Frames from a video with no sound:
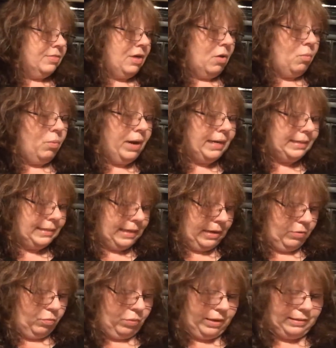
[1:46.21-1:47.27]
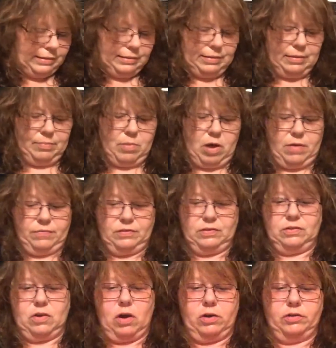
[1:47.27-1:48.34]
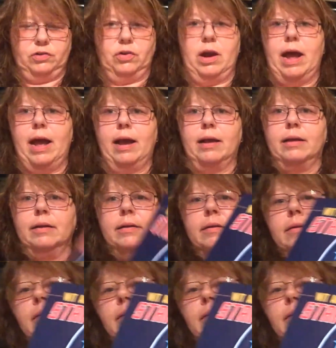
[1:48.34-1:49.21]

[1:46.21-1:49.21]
The Wit and Wisdom of Star Trek.